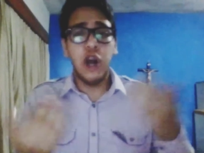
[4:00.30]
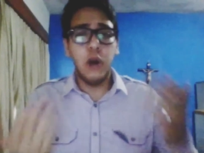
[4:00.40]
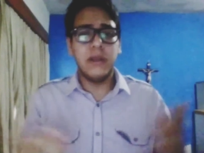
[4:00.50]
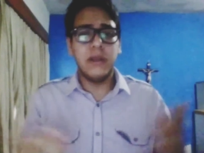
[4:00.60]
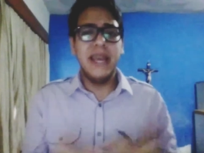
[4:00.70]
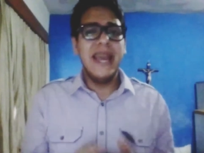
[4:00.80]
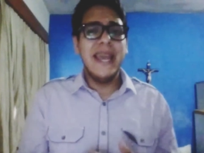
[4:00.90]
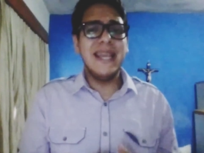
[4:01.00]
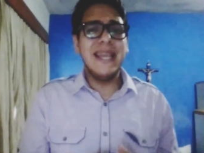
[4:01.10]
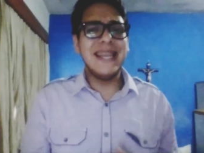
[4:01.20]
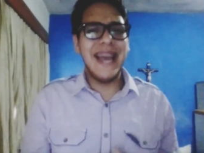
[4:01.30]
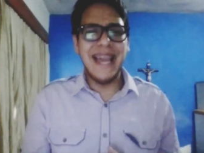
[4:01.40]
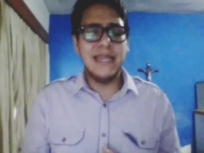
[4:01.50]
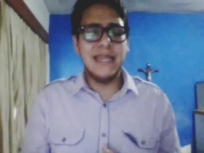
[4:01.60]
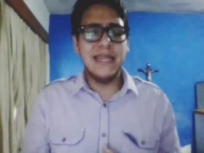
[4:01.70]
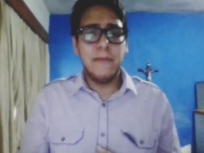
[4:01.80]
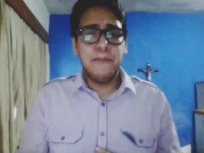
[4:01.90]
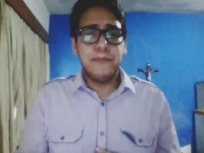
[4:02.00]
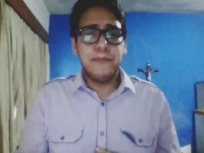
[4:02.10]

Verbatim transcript: showed its hands,